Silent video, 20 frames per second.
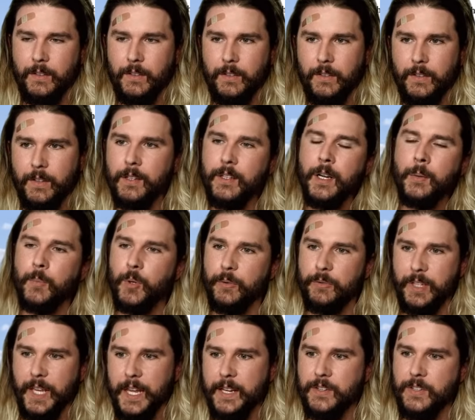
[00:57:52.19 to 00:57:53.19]
the number of
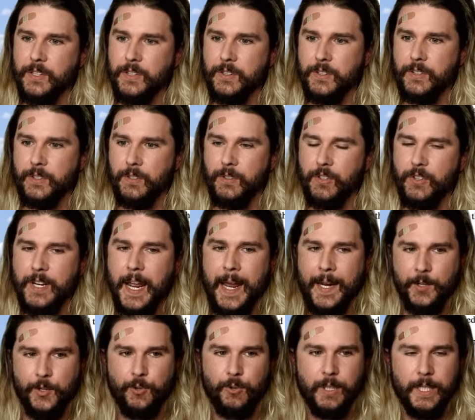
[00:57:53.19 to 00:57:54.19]
cases
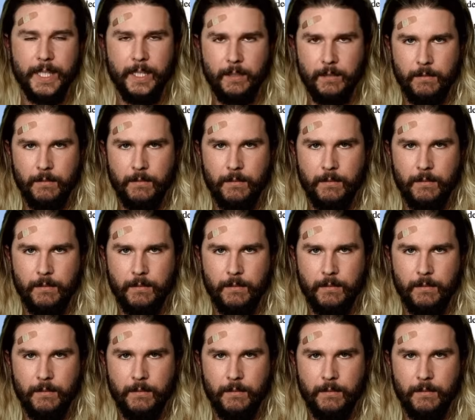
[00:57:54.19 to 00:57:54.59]
naturally